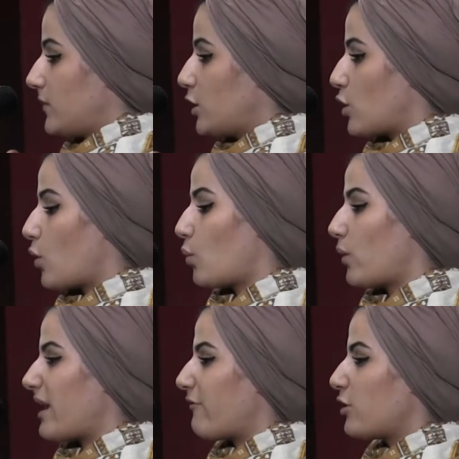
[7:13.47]

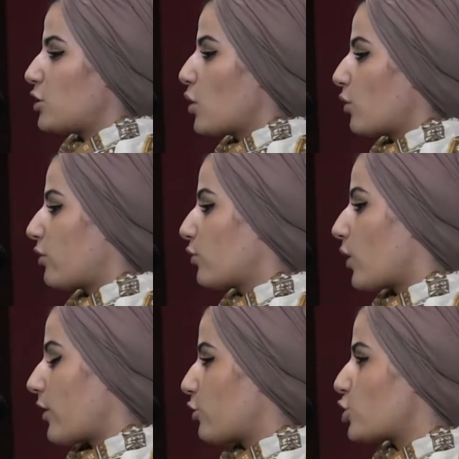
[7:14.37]
whenever you go
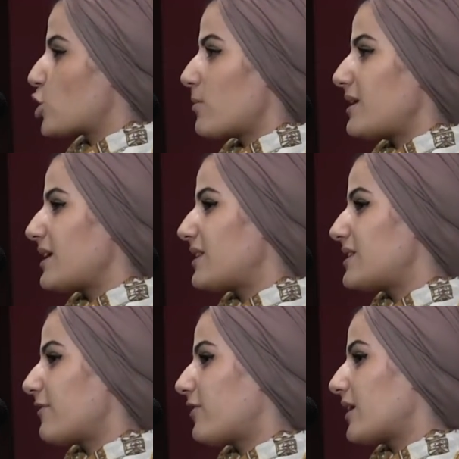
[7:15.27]
through, there's so many
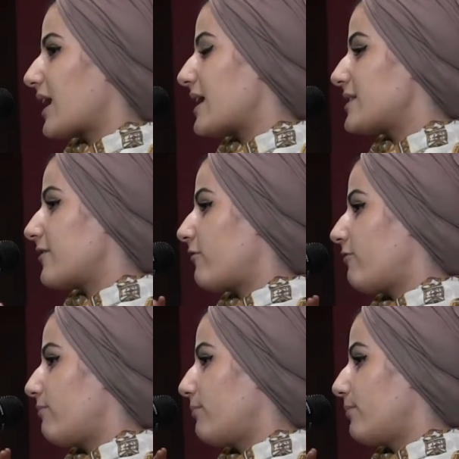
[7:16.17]
different kinds of